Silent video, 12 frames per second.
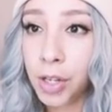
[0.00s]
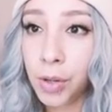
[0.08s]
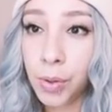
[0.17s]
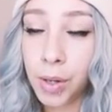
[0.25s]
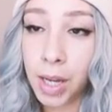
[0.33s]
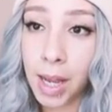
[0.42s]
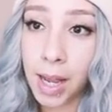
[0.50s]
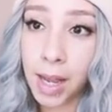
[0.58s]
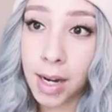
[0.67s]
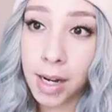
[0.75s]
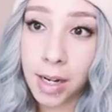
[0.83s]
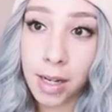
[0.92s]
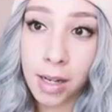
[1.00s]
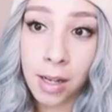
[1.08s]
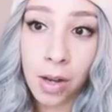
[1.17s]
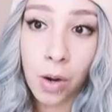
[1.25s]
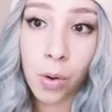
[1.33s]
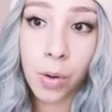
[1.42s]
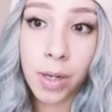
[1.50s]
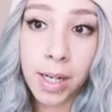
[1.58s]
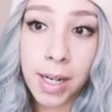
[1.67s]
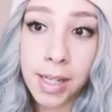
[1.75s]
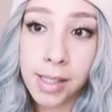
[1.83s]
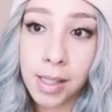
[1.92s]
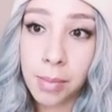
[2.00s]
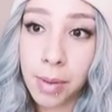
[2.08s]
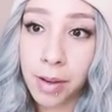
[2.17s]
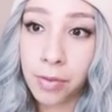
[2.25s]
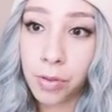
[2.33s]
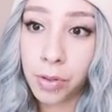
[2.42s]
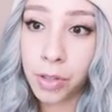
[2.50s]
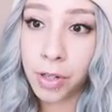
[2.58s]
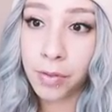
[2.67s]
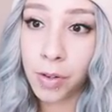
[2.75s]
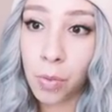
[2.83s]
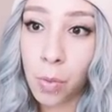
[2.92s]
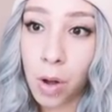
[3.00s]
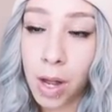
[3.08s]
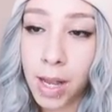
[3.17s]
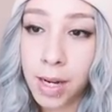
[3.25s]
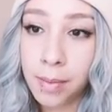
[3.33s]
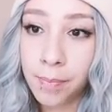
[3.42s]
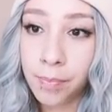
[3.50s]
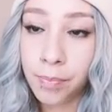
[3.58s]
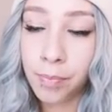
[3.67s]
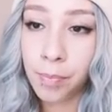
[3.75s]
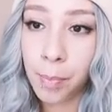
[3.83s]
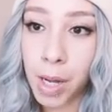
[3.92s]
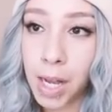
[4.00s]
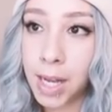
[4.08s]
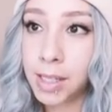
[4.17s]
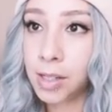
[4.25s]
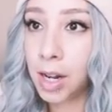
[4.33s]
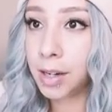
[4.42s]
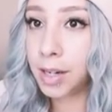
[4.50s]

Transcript: You can organize them by folder if you want, but it's